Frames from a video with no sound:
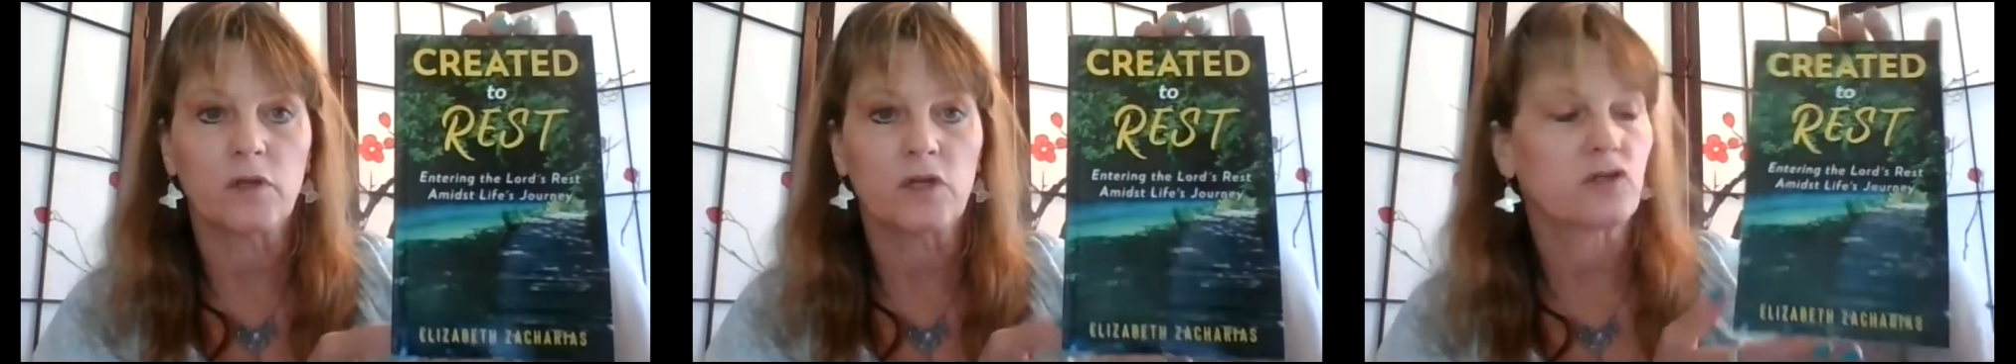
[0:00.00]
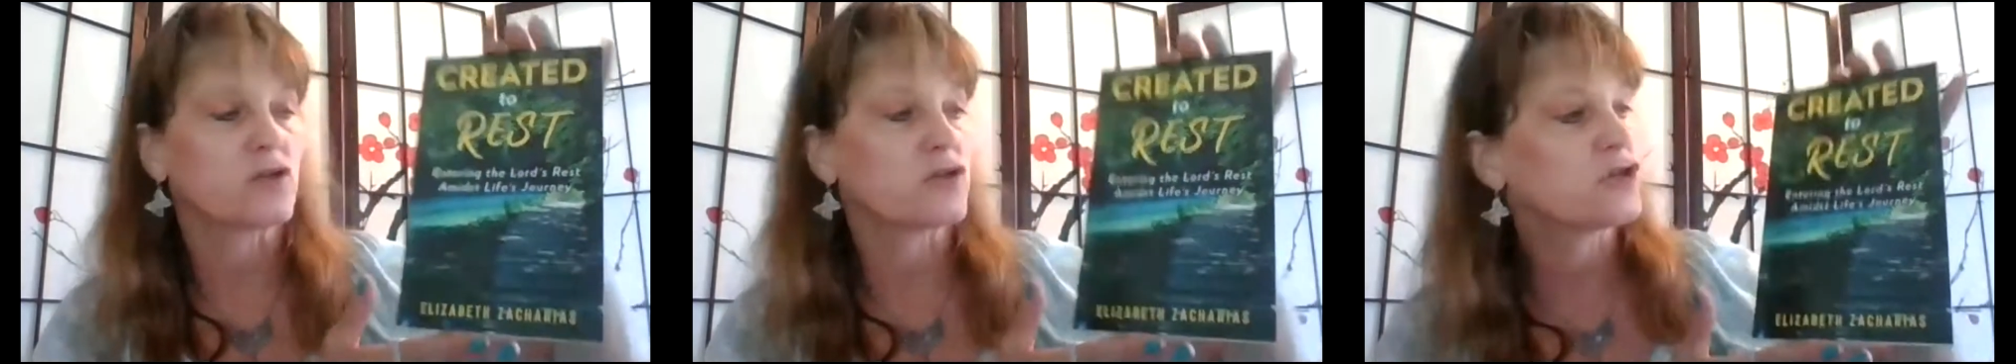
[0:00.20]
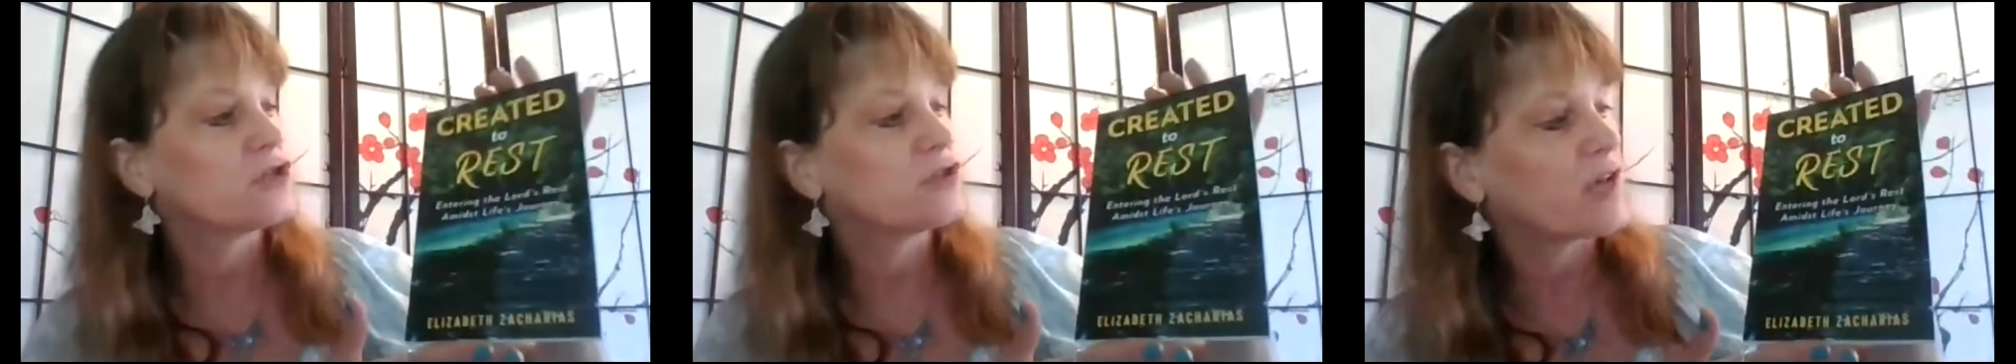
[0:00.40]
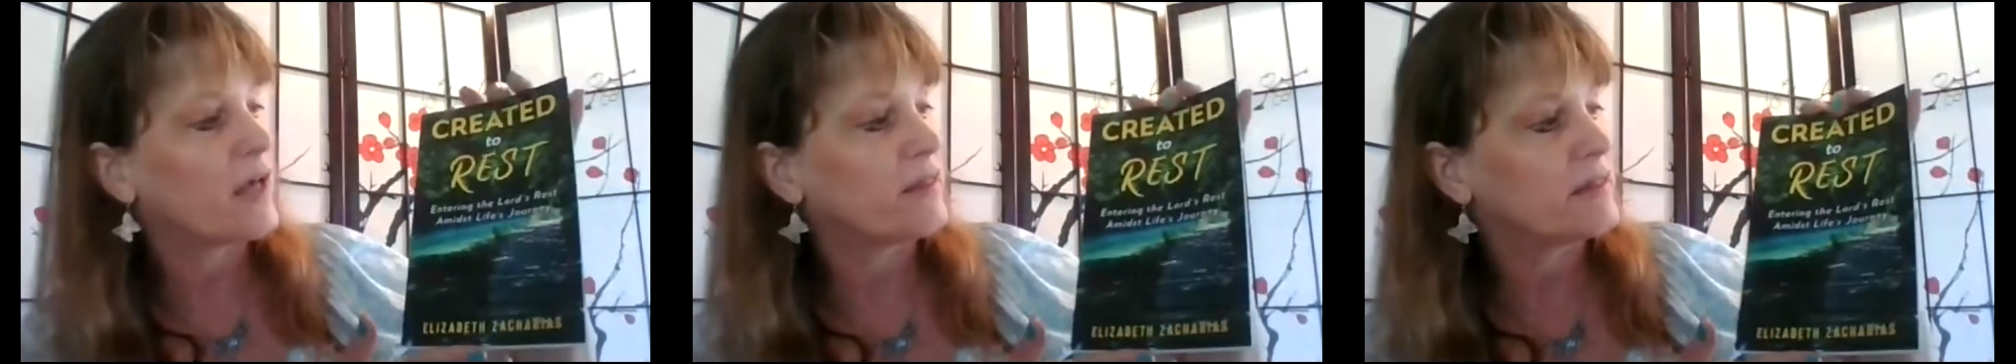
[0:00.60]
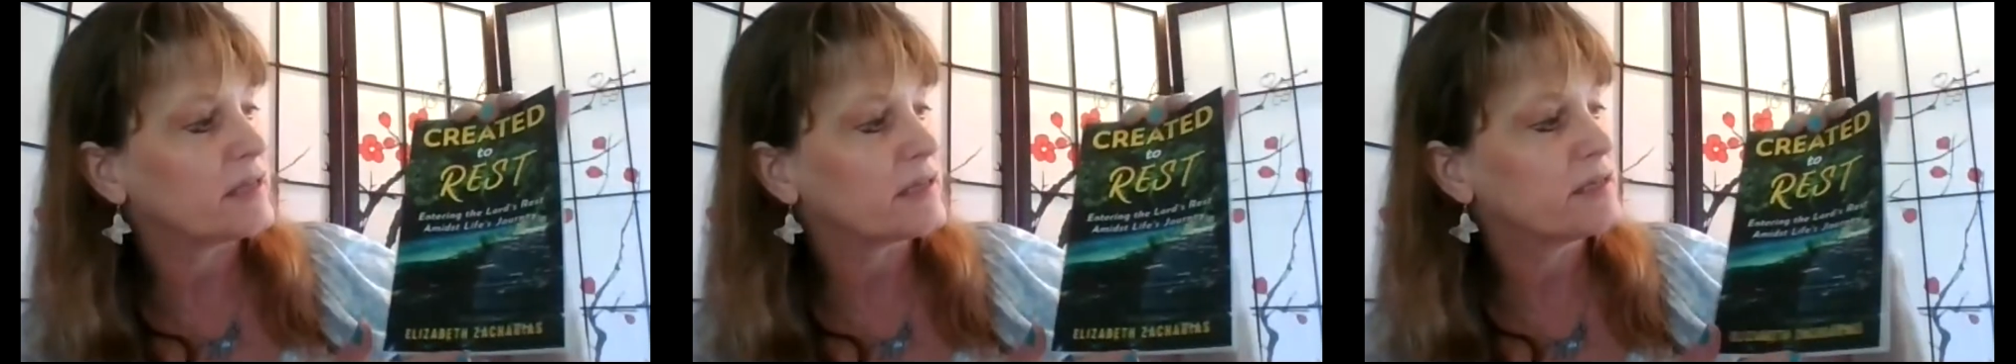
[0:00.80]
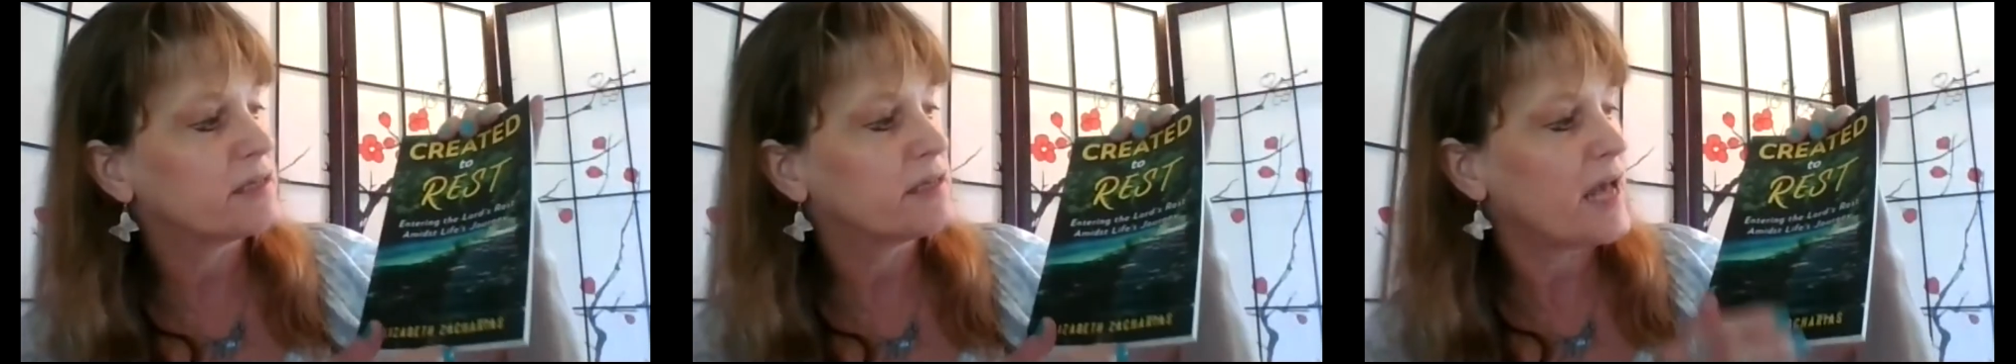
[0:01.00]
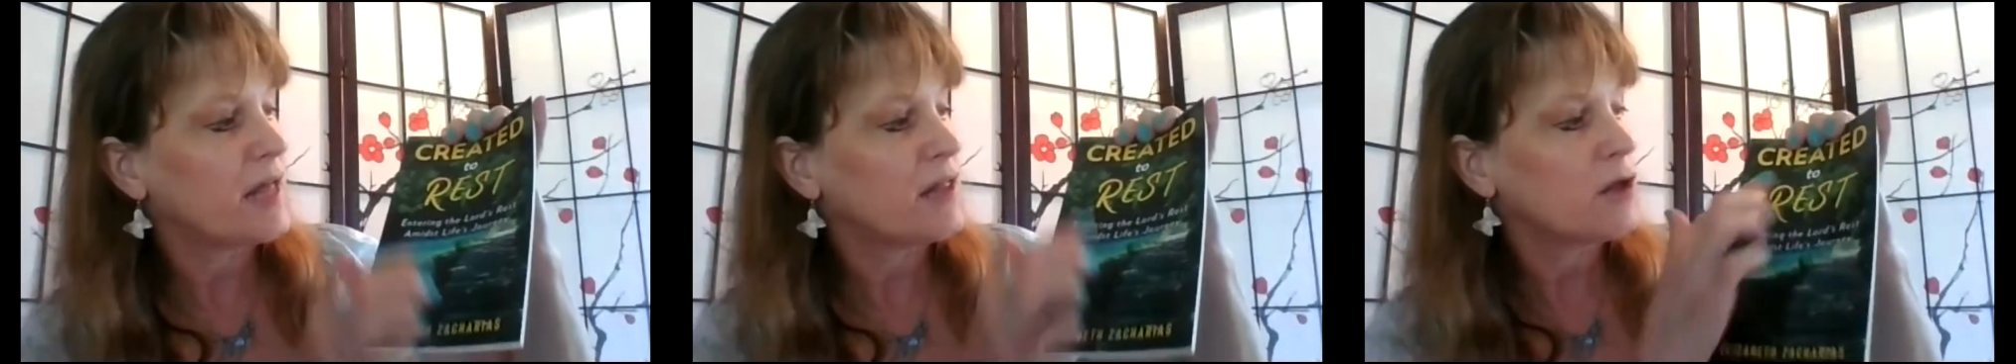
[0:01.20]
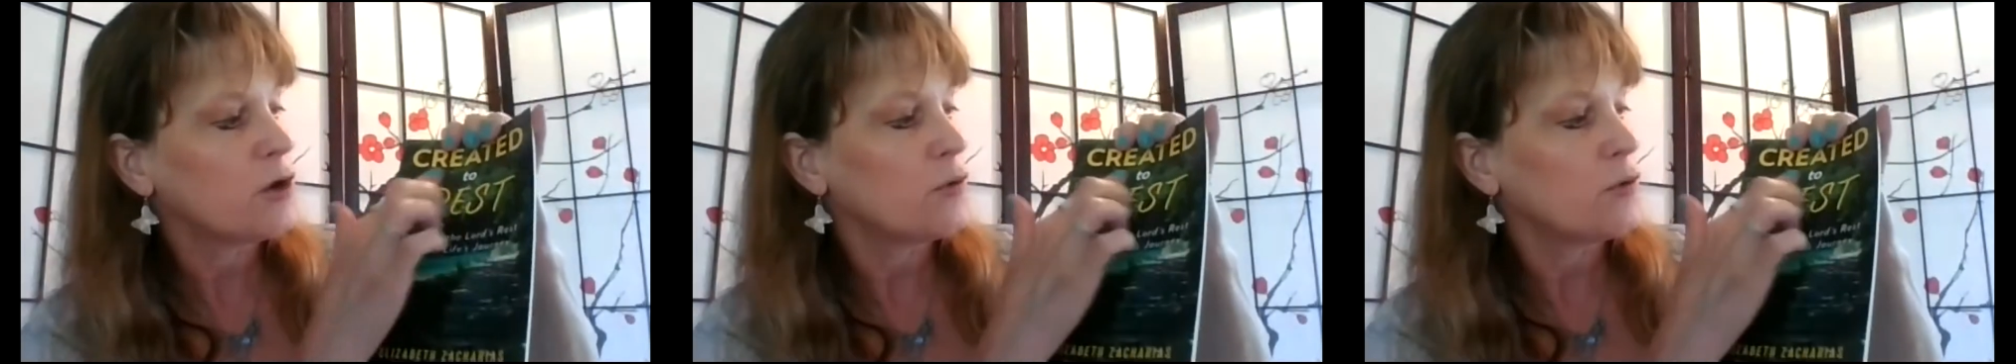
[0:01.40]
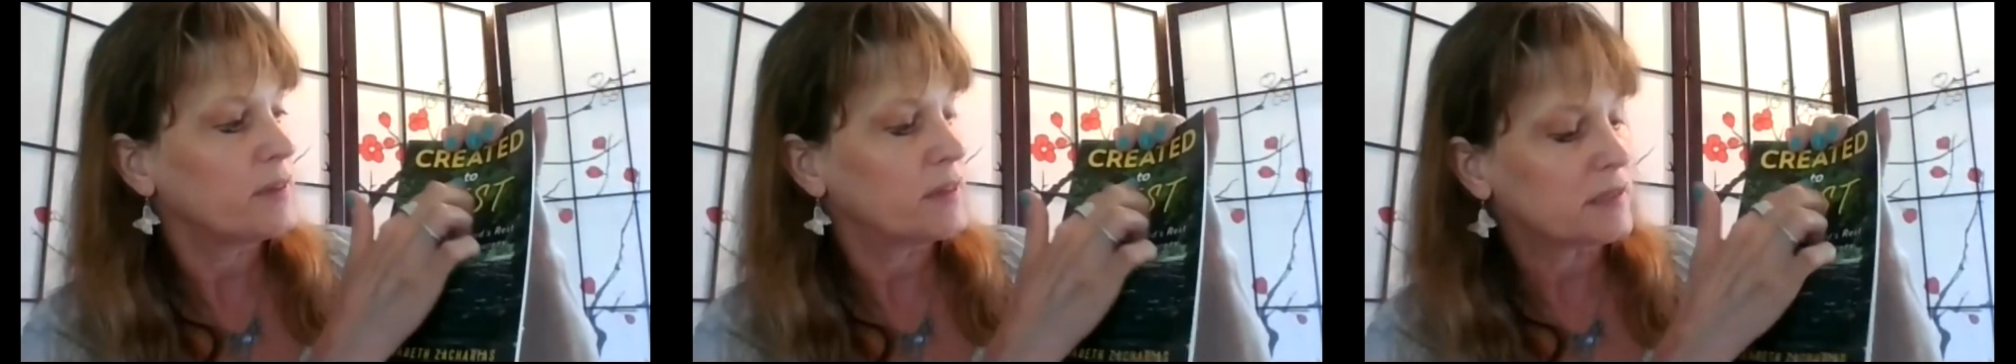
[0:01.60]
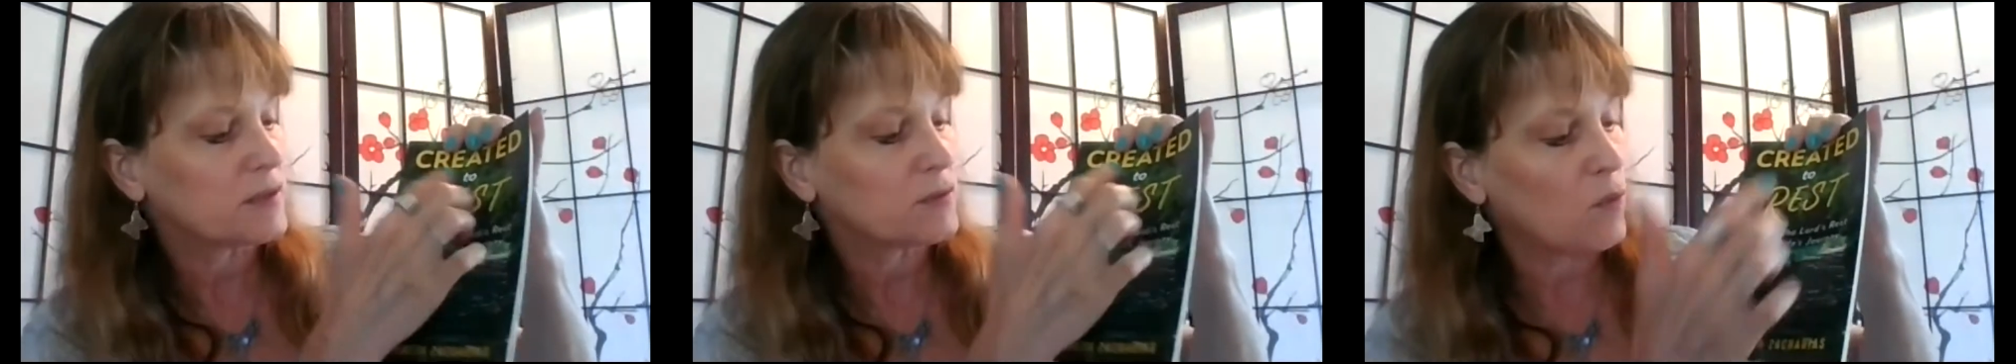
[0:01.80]
So she's got this yellow
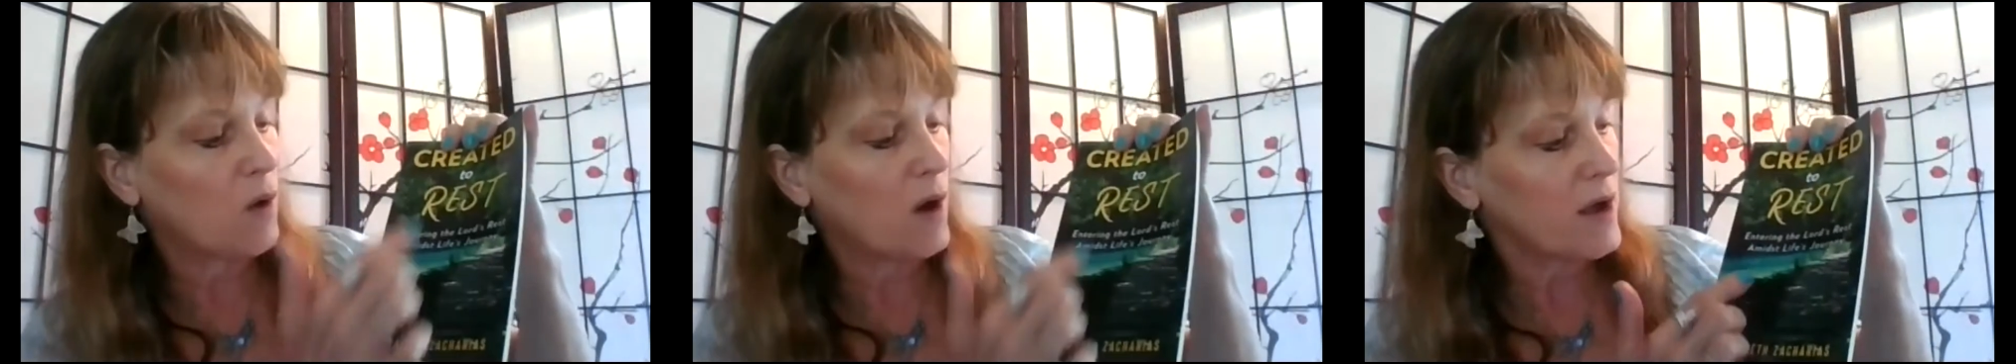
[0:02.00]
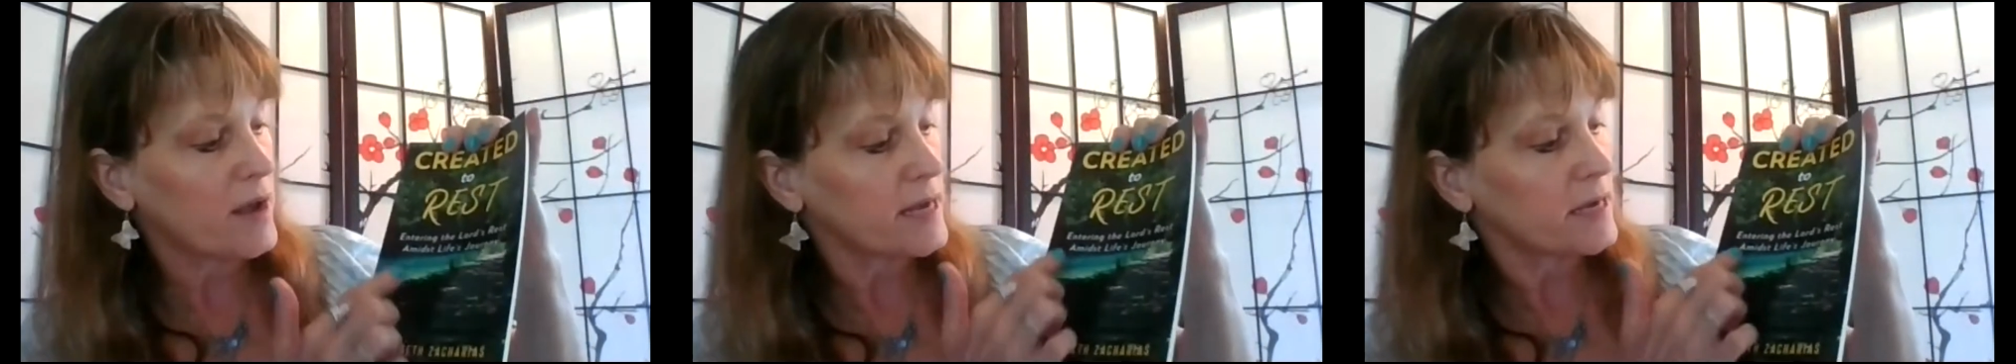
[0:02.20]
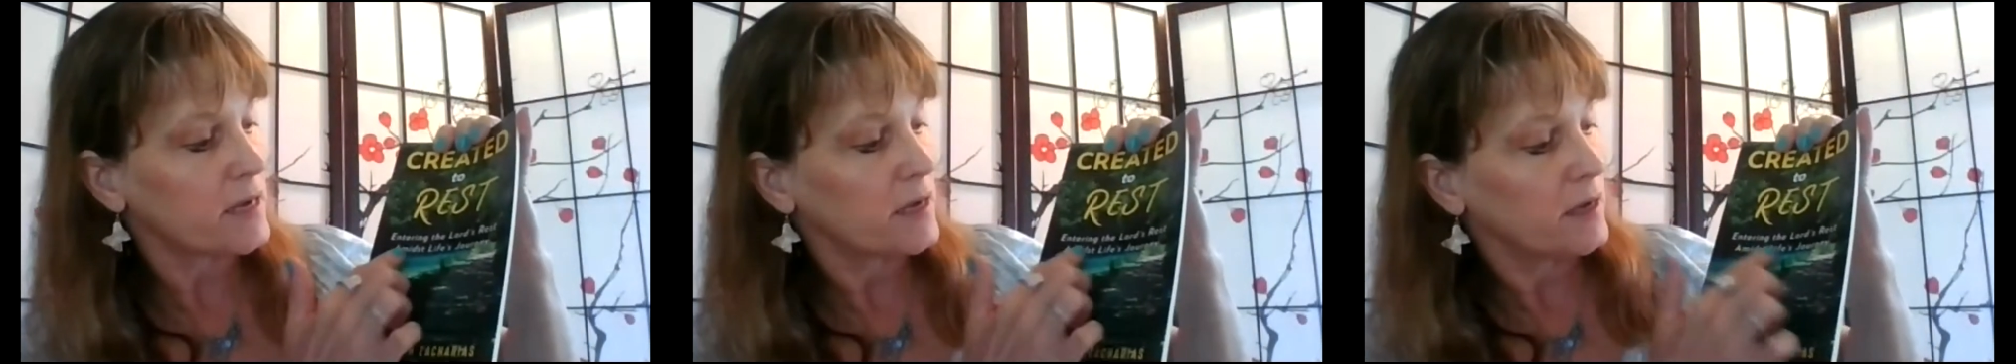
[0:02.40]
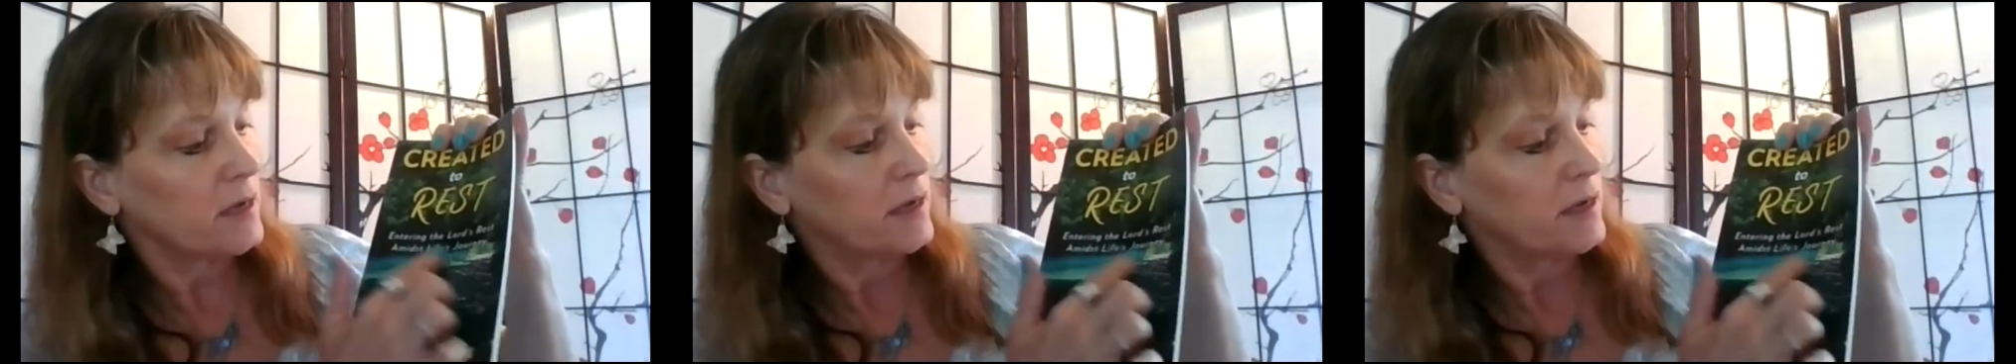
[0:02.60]
and this white.